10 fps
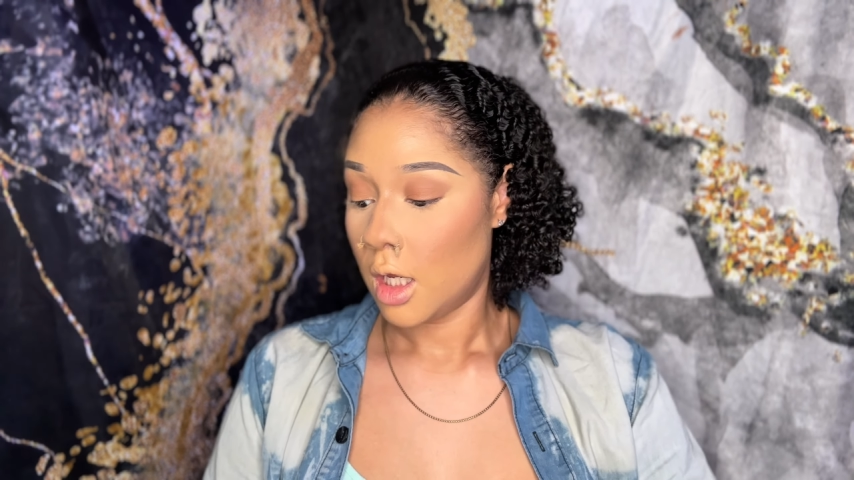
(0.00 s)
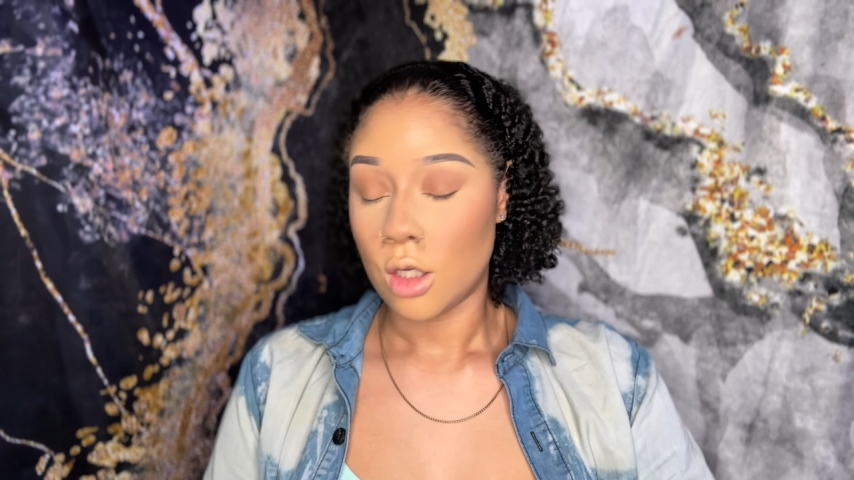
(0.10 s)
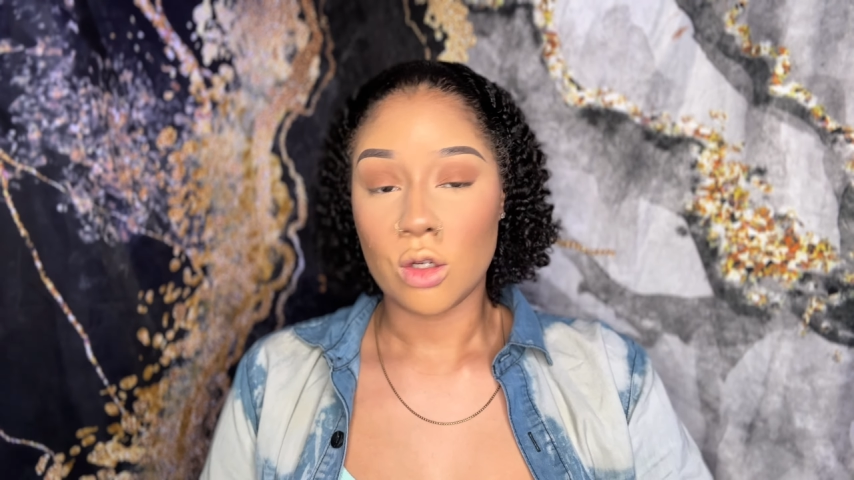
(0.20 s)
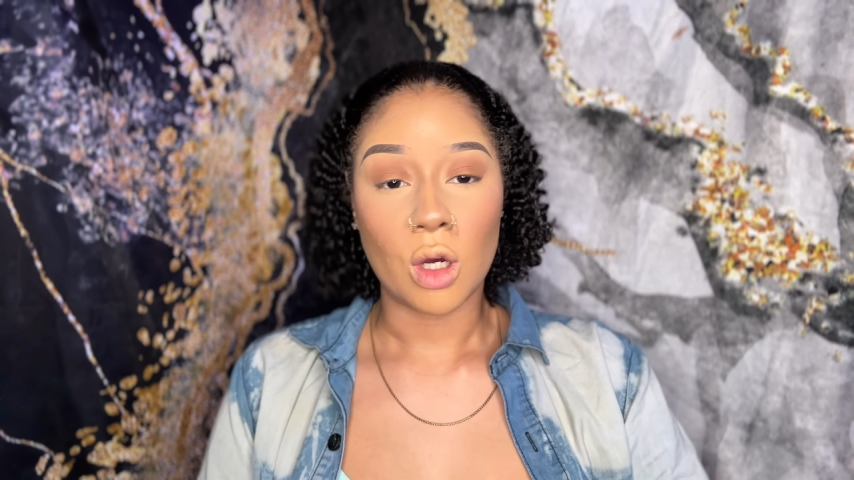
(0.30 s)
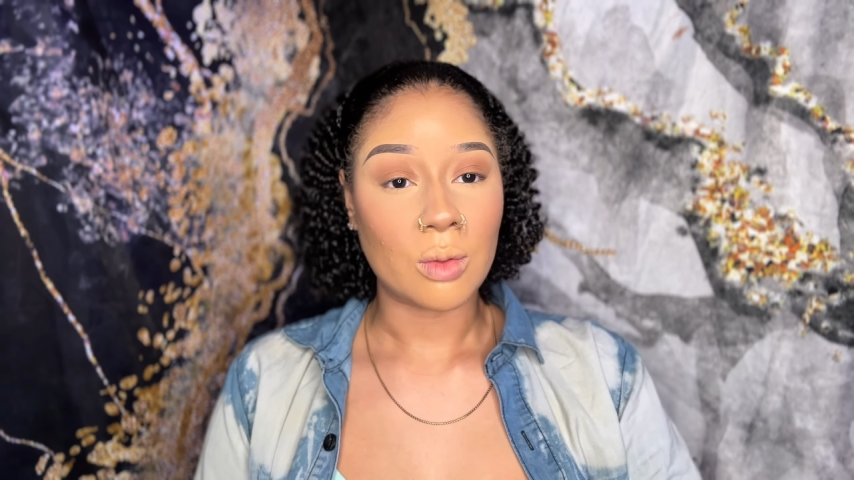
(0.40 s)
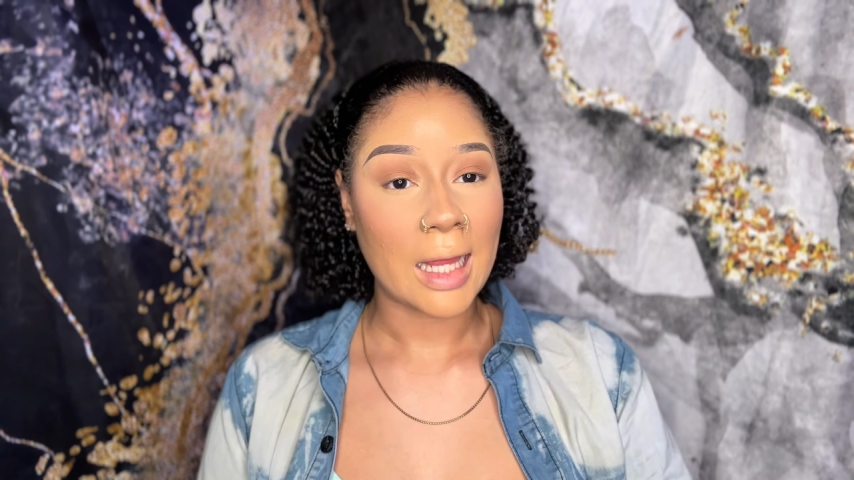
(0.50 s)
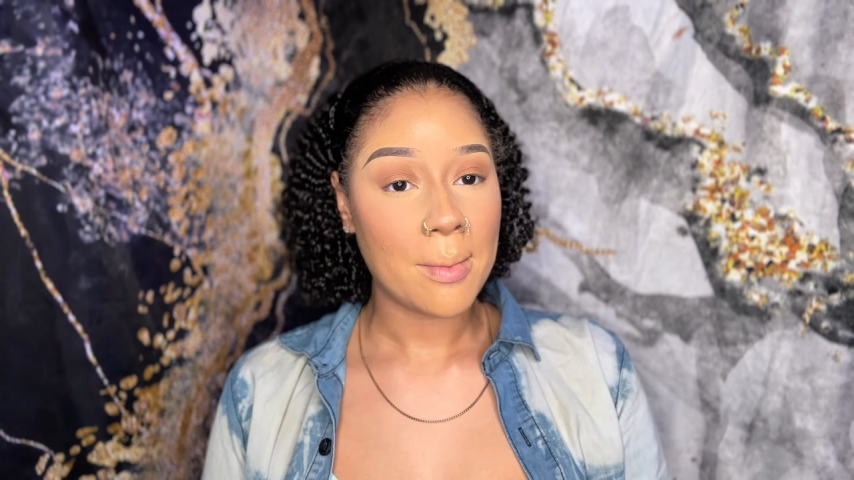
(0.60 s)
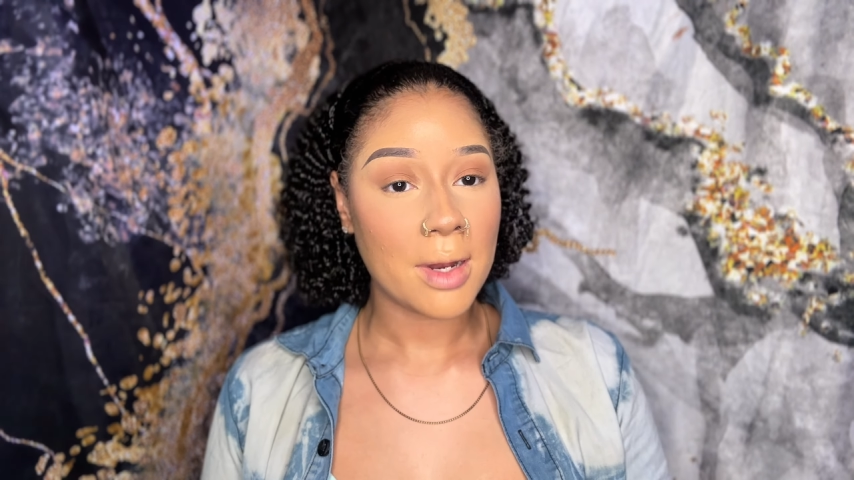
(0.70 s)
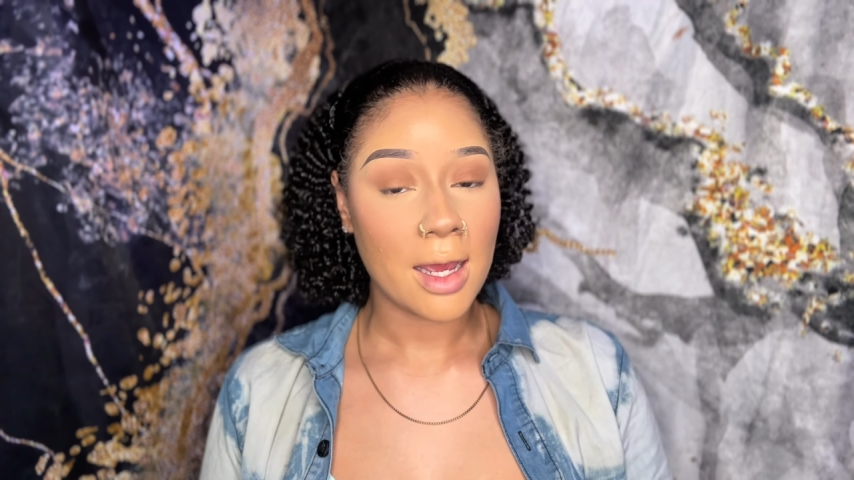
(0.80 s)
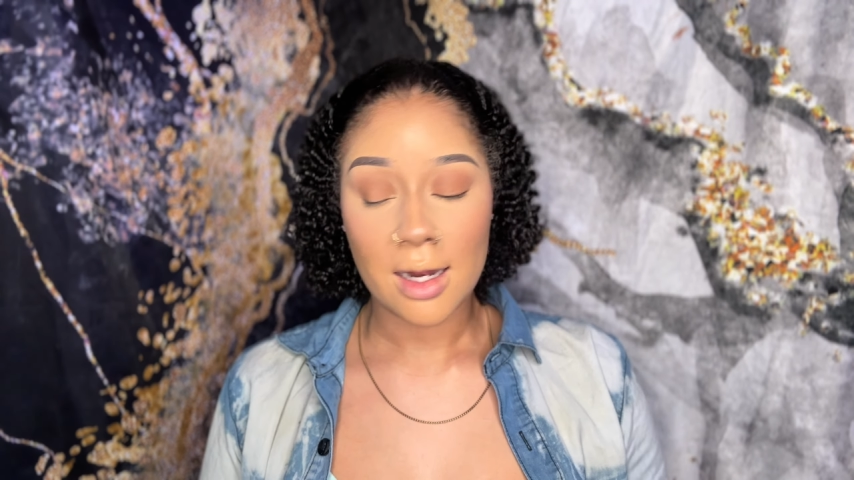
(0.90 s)
you know,
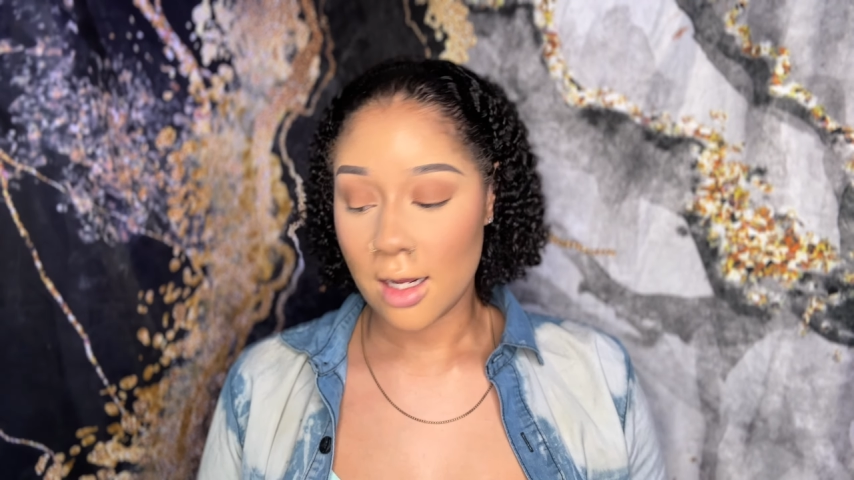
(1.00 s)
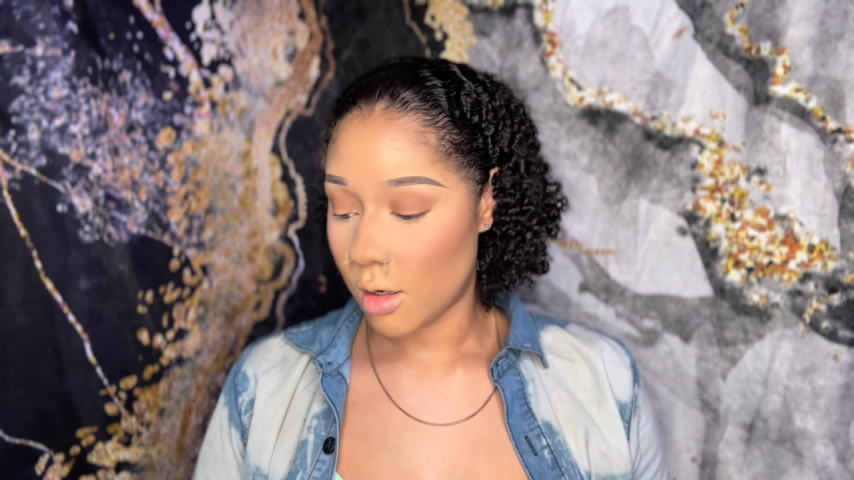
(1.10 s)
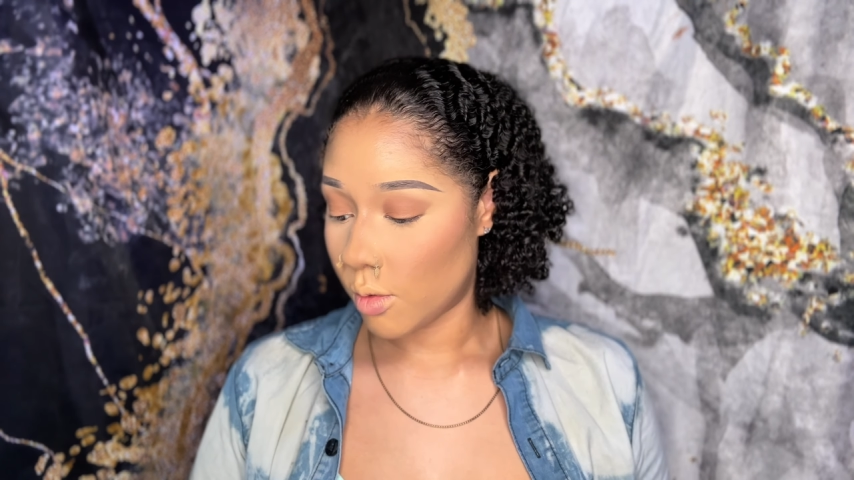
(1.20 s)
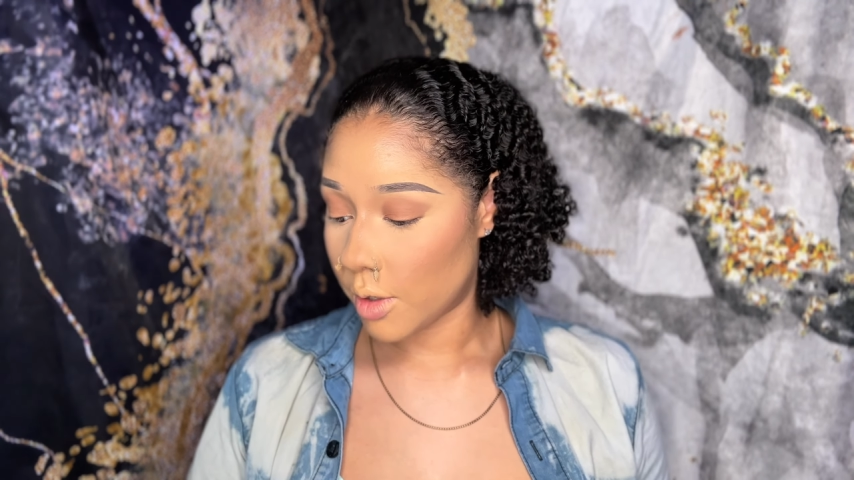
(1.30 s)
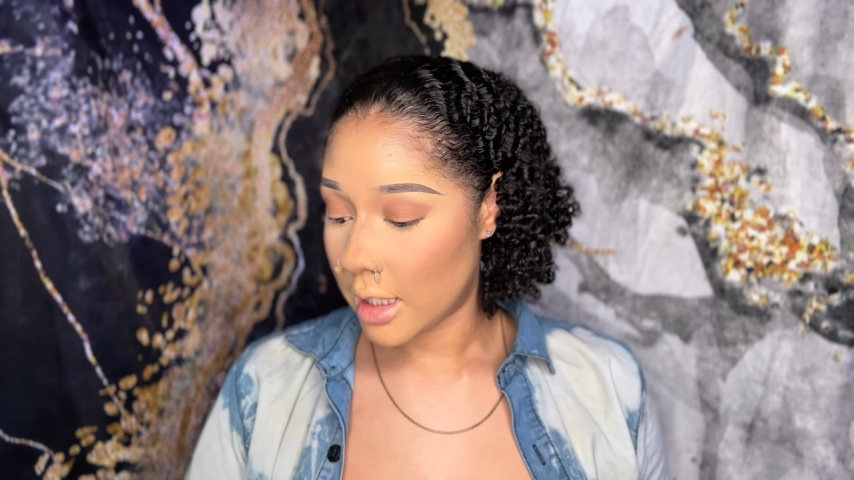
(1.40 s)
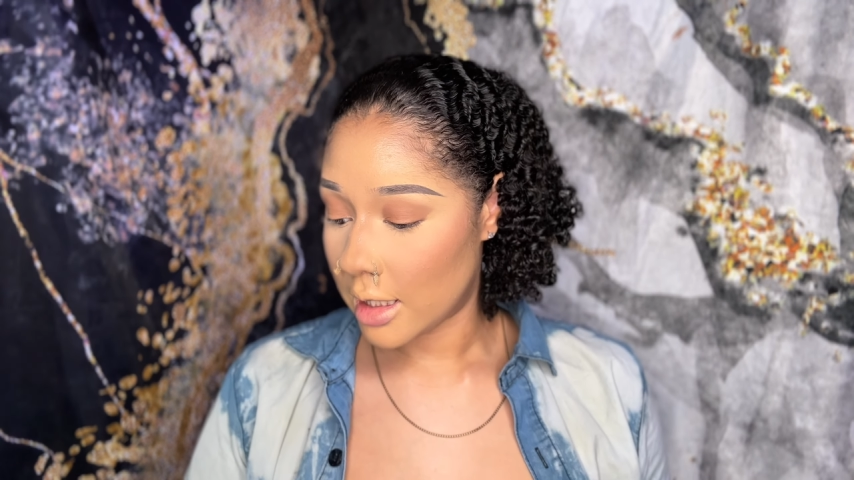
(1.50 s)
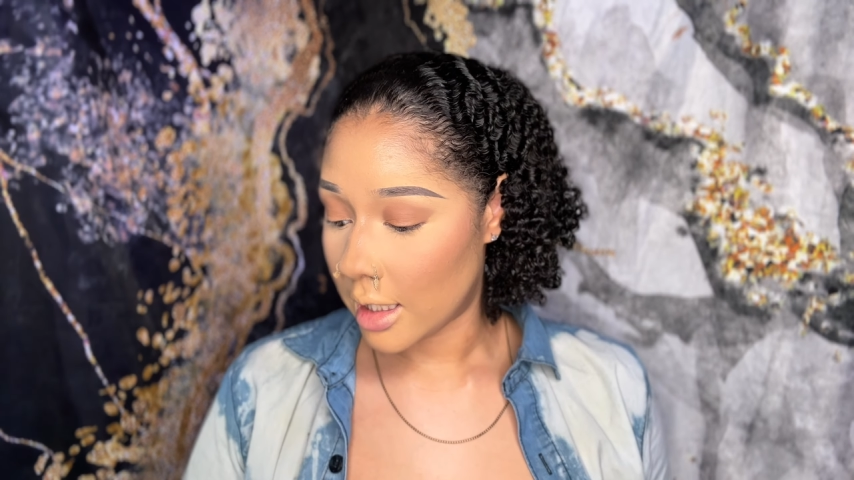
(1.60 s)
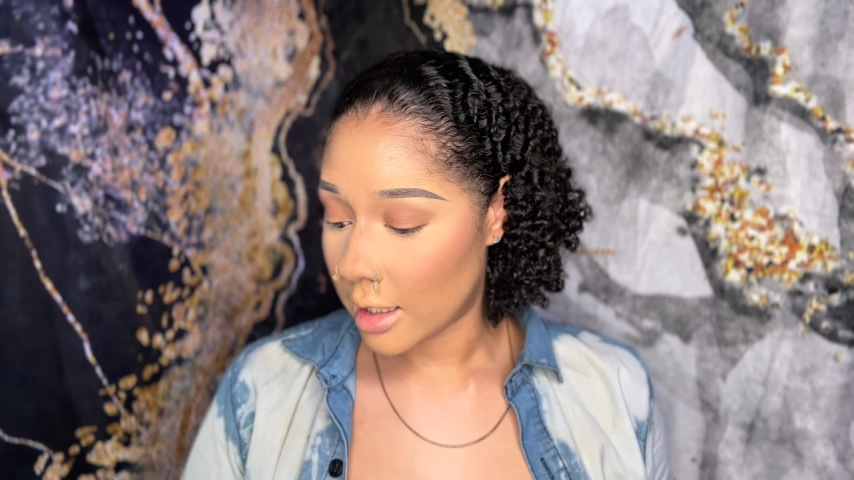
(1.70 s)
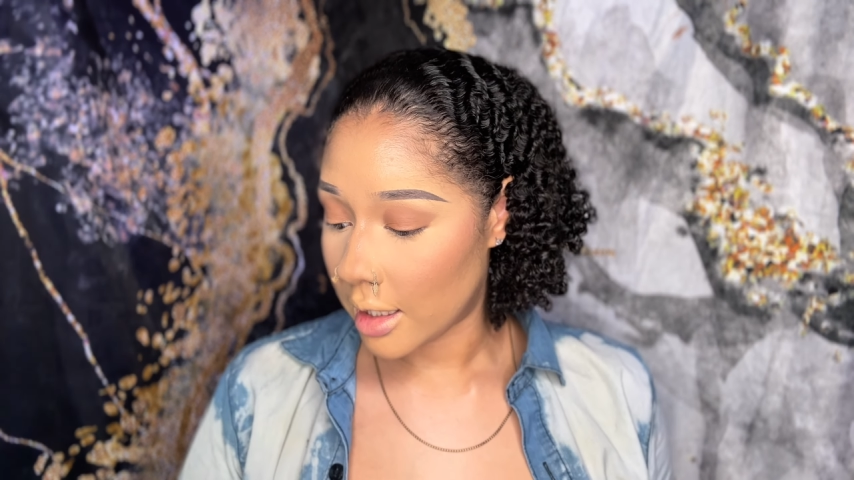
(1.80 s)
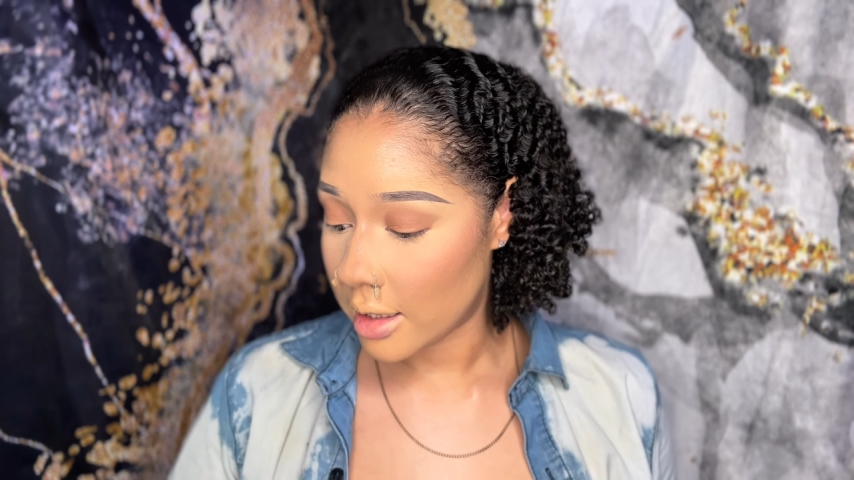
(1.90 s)
laminated or anything like